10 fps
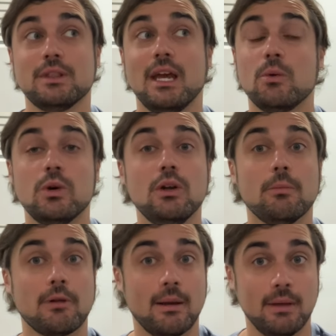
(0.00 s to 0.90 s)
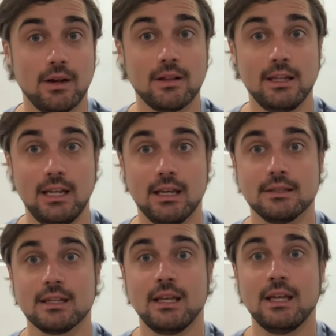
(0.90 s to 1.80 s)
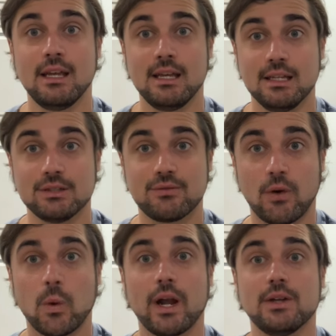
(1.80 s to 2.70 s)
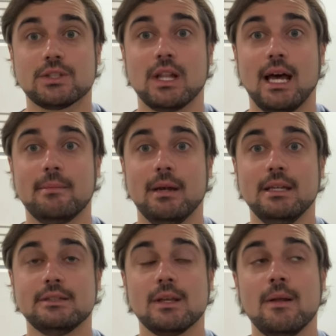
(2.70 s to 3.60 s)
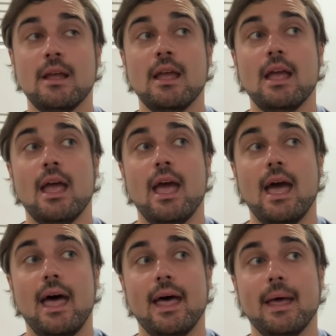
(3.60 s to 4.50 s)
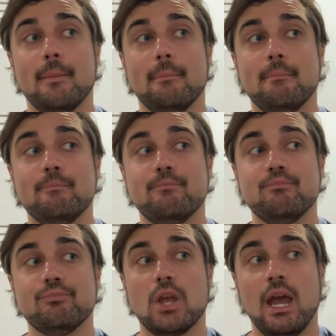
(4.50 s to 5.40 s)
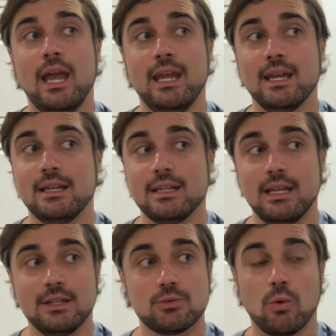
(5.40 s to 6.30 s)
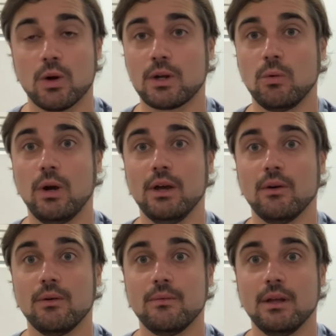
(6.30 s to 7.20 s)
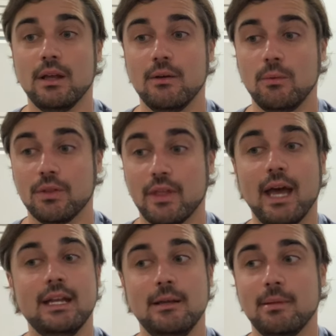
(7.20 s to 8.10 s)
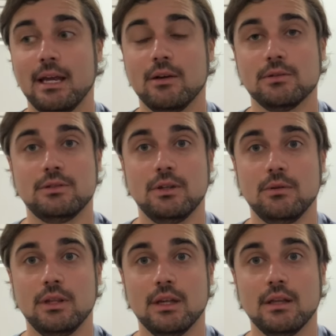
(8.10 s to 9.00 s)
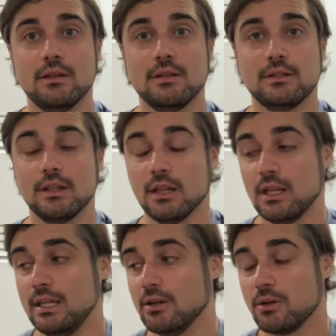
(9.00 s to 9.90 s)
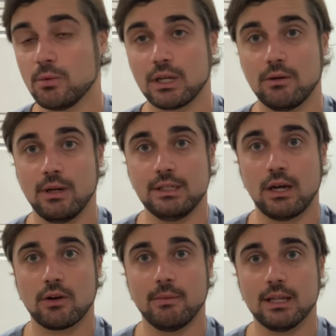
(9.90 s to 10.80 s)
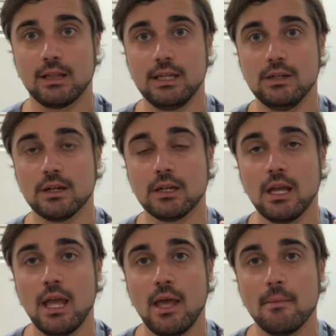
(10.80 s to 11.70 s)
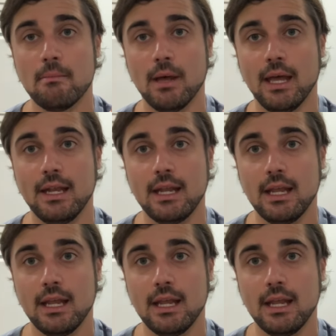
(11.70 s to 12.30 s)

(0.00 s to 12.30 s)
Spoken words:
reel primarily does, is 4-ounce glide baits. And it's working well with the 80 pound to the leader, and we're getting ready to talk about the leader. But